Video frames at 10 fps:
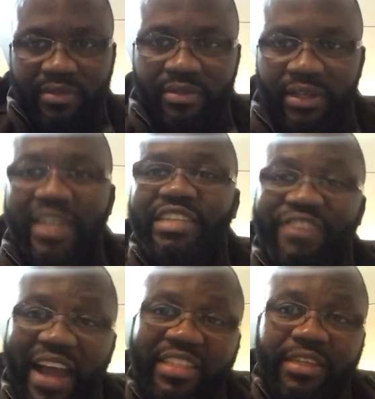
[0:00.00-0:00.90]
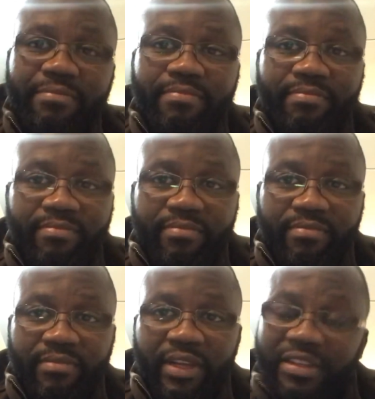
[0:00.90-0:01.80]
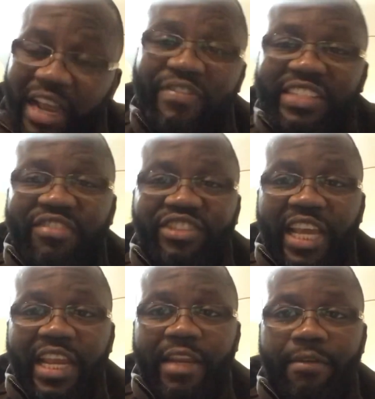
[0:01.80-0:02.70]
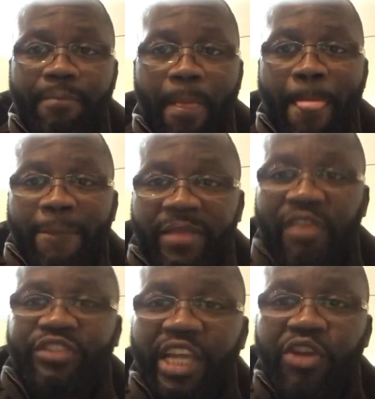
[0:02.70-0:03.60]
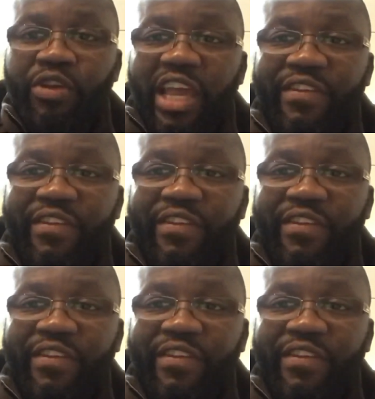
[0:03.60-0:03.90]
It's a fact. Drivers have seen it. They've seen you giving